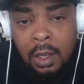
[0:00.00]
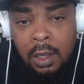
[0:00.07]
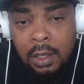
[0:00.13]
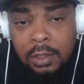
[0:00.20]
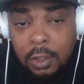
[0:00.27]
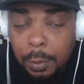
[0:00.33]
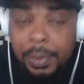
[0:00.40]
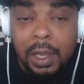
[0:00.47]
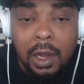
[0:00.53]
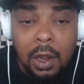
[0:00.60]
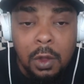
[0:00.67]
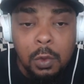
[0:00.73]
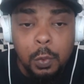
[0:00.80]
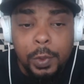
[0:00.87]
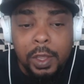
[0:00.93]
It's gonna be a
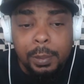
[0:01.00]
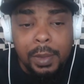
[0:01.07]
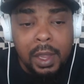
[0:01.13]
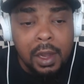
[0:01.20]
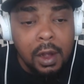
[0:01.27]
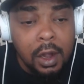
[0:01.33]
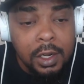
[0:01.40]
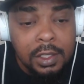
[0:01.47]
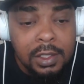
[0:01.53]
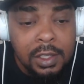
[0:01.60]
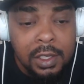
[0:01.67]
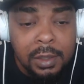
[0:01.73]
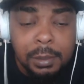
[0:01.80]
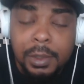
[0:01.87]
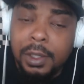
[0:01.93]
long week, man. I already
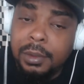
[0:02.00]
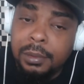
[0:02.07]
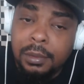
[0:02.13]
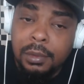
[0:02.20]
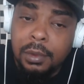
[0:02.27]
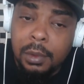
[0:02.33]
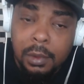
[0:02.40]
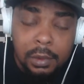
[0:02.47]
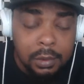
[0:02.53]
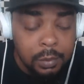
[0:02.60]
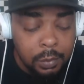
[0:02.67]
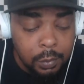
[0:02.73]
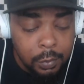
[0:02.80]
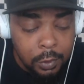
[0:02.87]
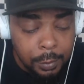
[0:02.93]
see it, but
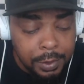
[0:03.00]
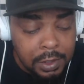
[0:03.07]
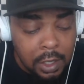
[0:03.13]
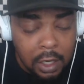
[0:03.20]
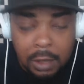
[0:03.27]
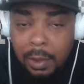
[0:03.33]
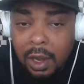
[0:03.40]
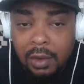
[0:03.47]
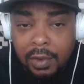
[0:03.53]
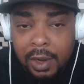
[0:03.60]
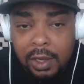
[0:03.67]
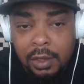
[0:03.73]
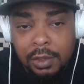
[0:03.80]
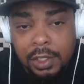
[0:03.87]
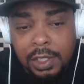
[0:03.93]
we're gonna be talking about it right
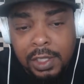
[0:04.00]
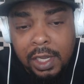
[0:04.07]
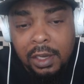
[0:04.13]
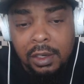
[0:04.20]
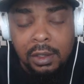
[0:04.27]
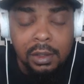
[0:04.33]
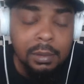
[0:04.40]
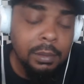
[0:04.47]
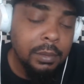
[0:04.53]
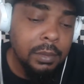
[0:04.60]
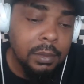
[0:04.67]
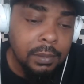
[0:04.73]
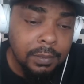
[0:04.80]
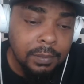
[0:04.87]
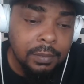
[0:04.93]
here on this channel.
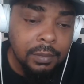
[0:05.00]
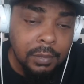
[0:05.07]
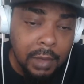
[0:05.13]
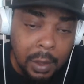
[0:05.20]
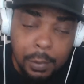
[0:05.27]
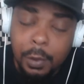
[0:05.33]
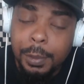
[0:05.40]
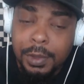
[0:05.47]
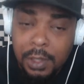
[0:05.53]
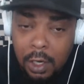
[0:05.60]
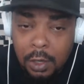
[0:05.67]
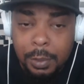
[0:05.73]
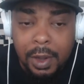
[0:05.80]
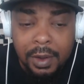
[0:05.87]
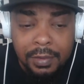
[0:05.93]
And we're gonna be
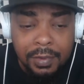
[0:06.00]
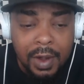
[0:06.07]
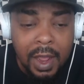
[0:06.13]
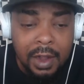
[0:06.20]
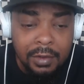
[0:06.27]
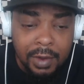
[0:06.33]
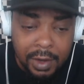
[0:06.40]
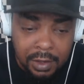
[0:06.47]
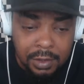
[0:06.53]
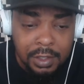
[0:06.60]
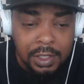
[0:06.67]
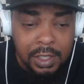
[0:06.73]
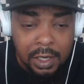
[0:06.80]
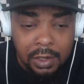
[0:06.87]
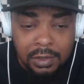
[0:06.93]
talking about it Friday right here on the
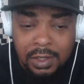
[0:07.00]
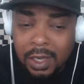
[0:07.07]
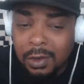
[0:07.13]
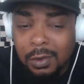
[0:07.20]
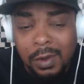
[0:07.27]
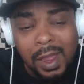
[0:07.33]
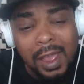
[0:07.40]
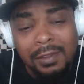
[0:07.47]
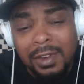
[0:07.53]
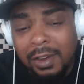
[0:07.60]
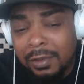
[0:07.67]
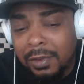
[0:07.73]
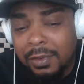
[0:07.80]
channel. Cause I go live every